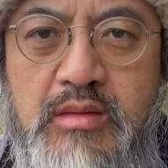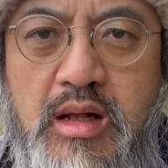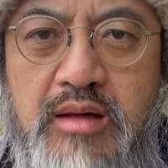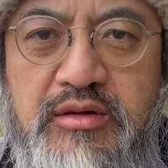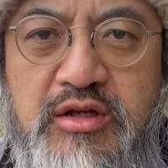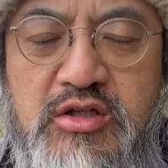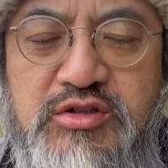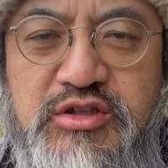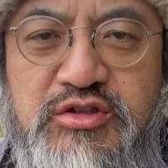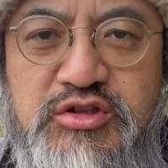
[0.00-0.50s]

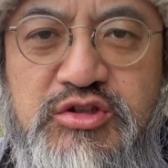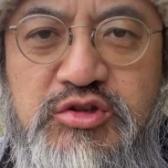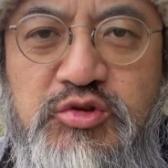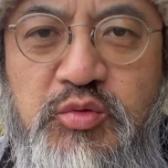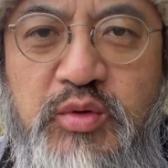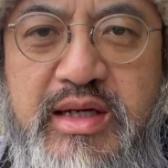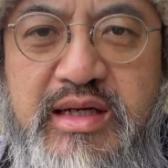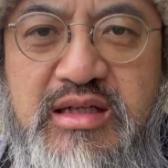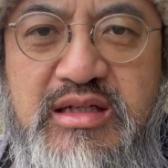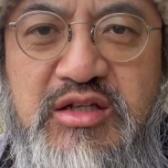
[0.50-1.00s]
there's a
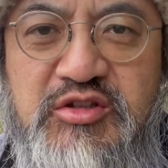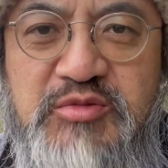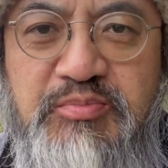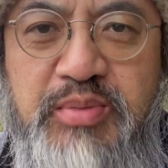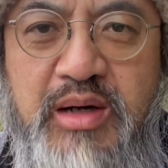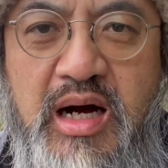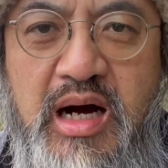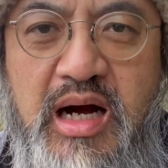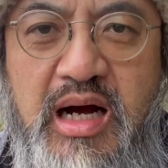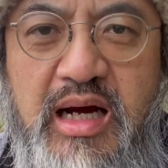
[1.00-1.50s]
sweetness
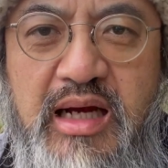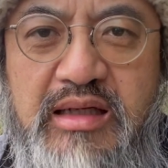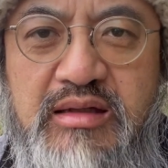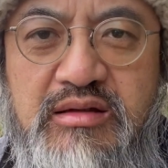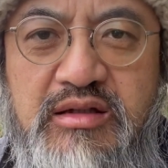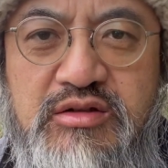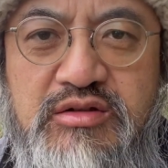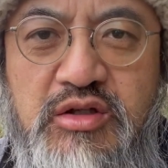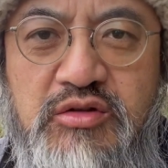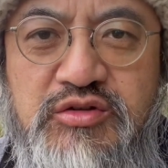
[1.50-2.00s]
behind
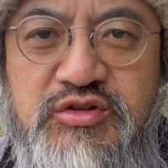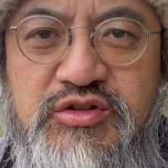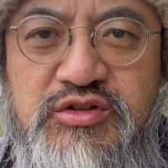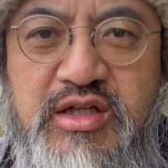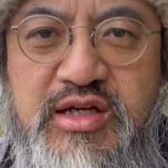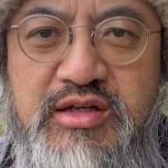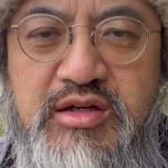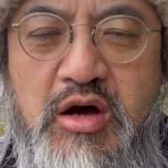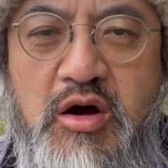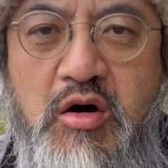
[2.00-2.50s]
the
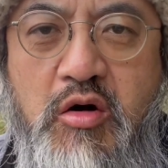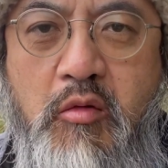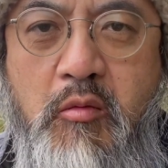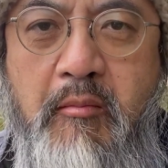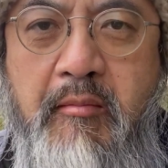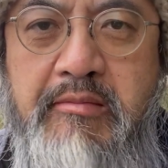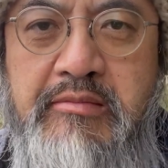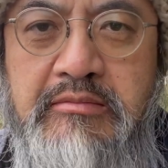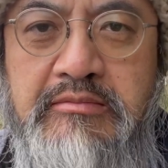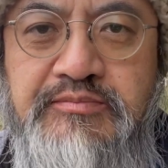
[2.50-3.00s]
tocino.
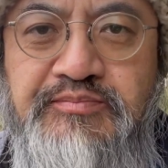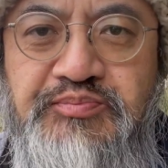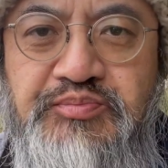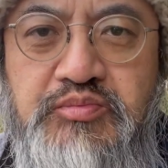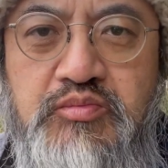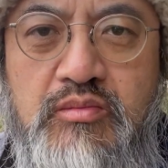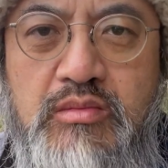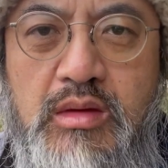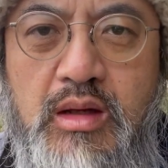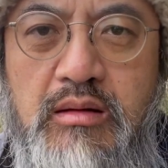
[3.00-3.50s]

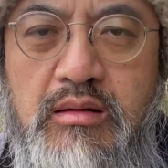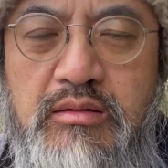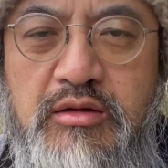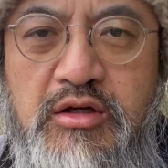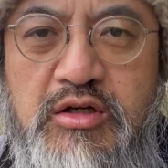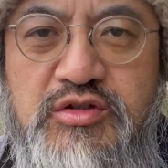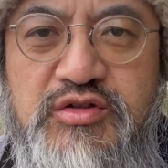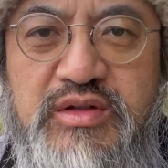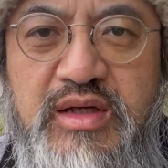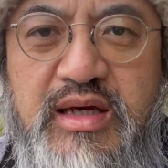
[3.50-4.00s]

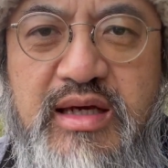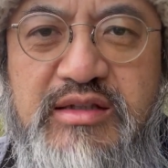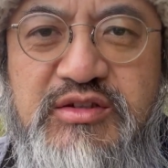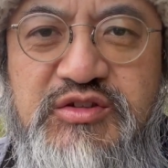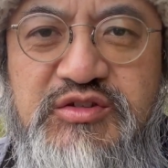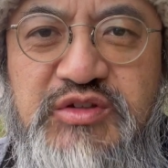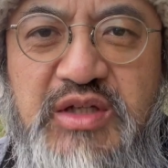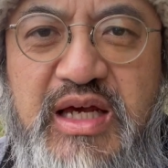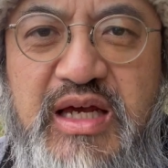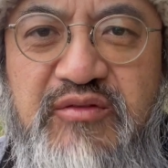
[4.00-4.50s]
There's a
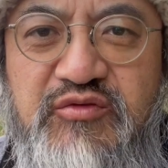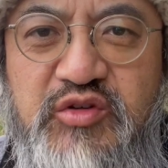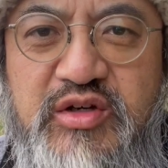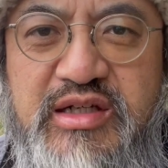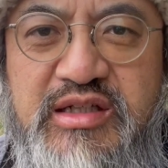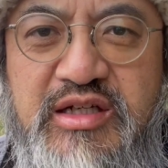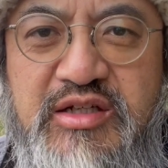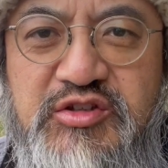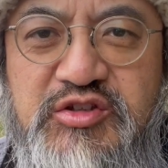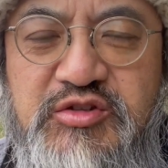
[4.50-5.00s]

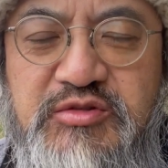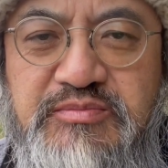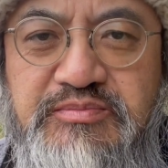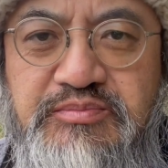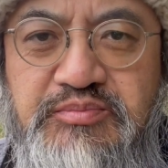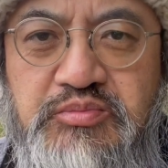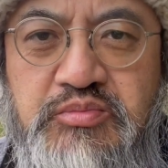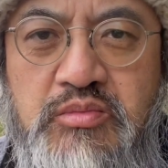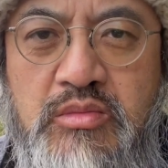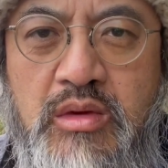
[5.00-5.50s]
savoriness
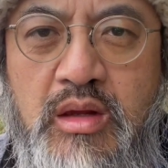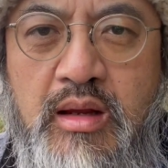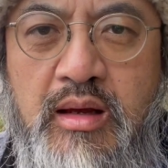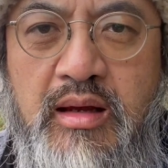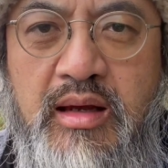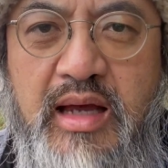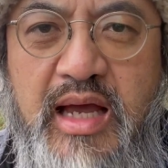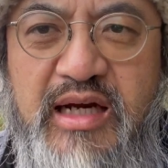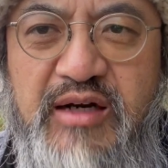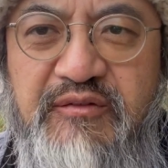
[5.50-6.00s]

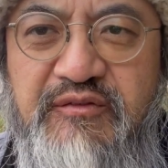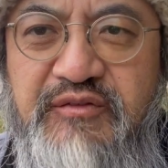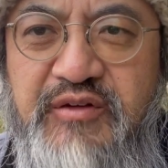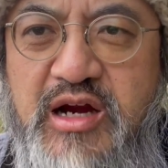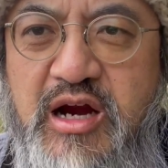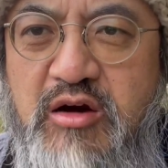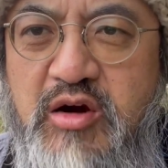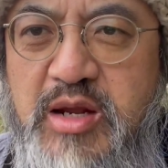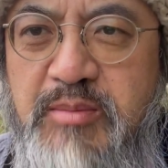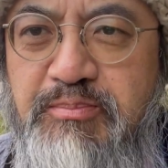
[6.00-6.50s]
and a
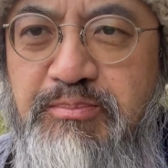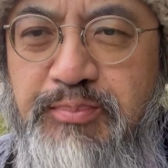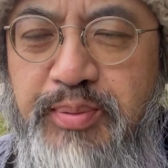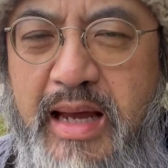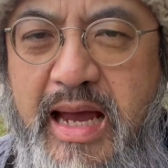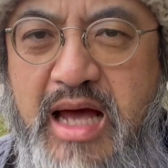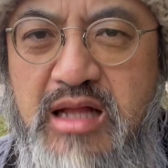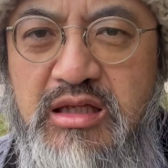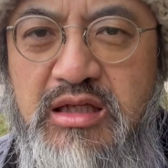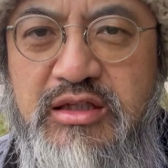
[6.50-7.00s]
very
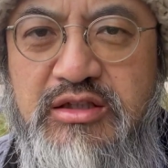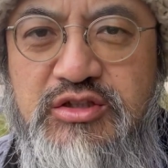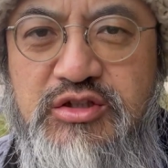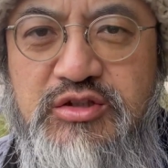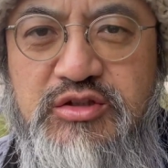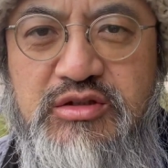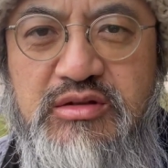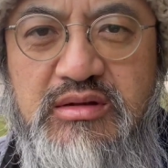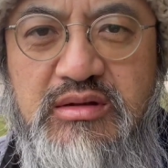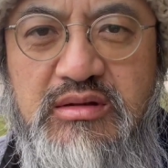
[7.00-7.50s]

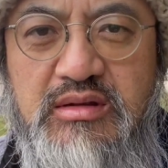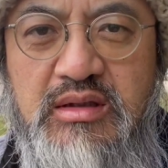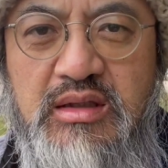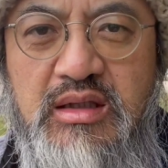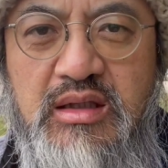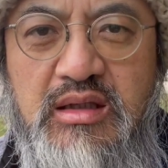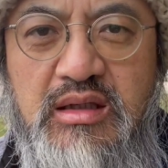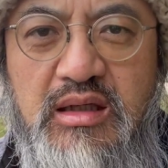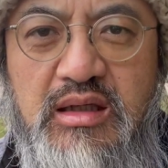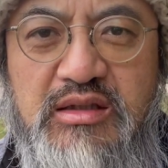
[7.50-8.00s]
balanced
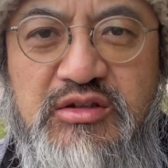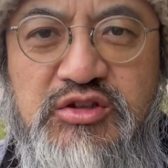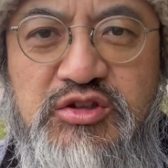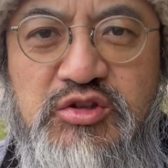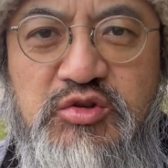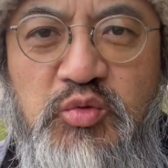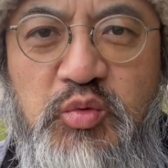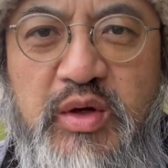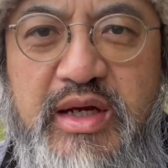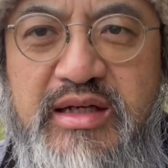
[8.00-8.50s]

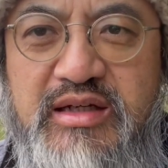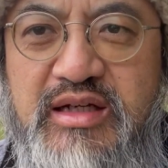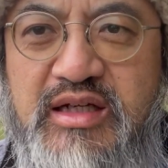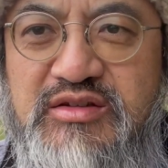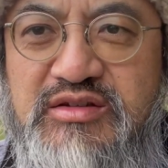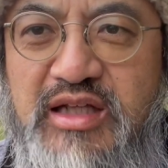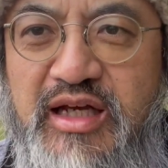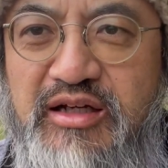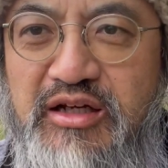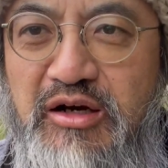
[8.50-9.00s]

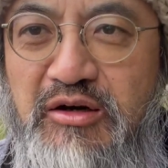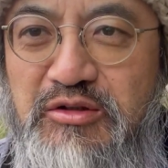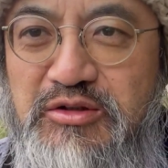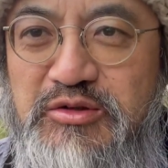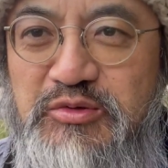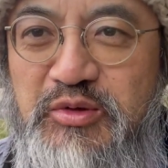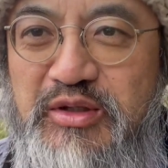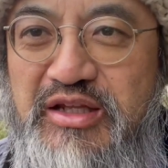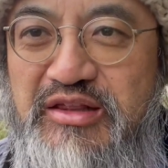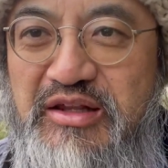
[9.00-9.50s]
sweetness that goes
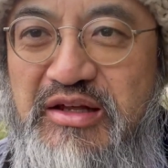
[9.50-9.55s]
with